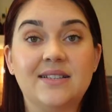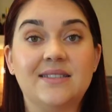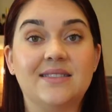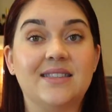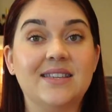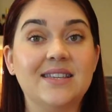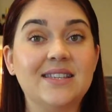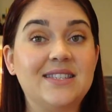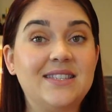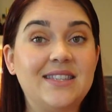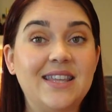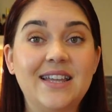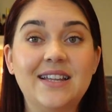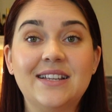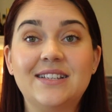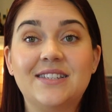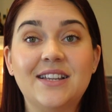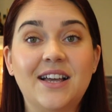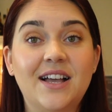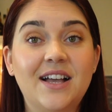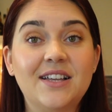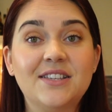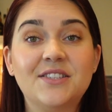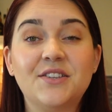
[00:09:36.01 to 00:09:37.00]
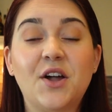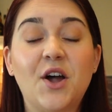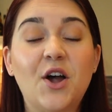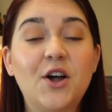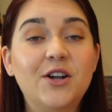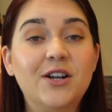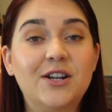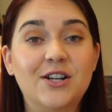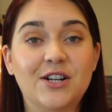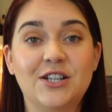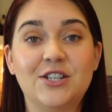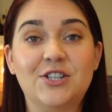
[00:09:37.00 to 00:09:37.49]
This thing does
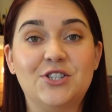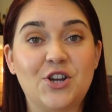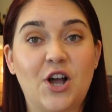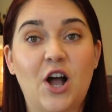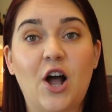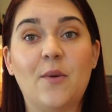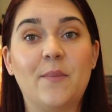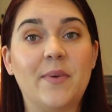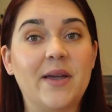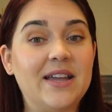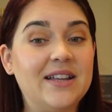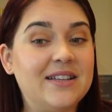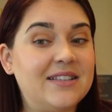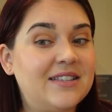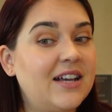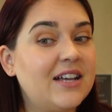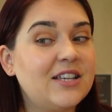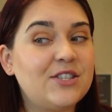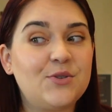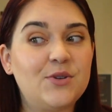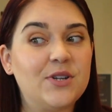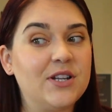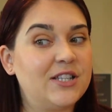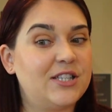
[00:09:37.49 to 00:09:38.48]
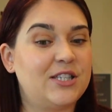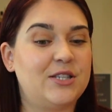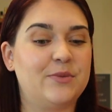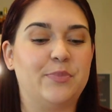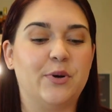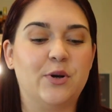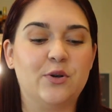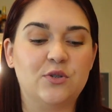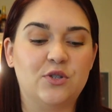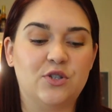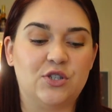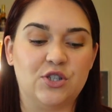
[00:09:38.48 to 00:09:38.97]
a good job. It does what it's
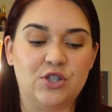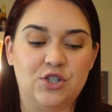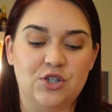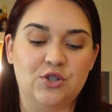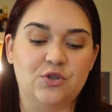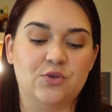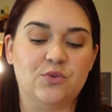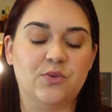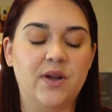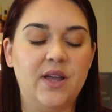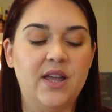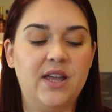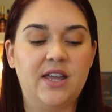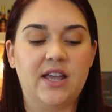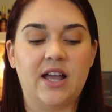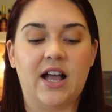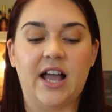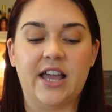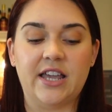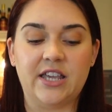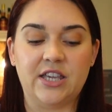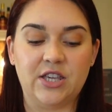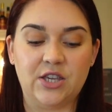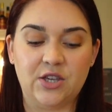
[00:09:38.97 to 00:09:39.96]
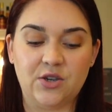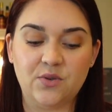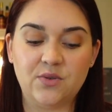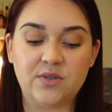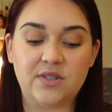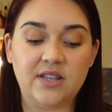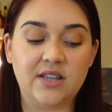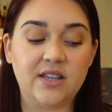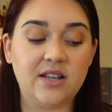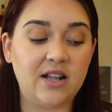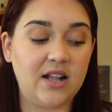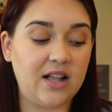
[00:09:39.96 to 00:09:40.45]
supposed to do. I
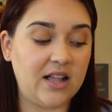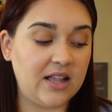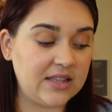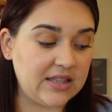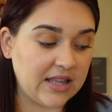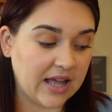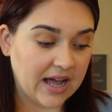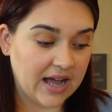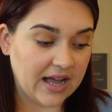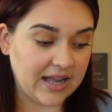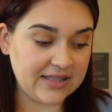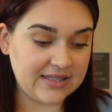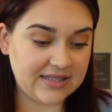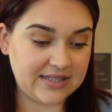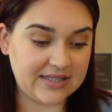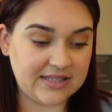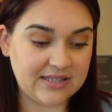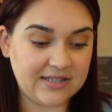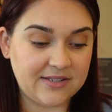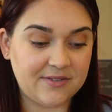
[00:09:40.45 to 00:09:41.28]
use it a lot.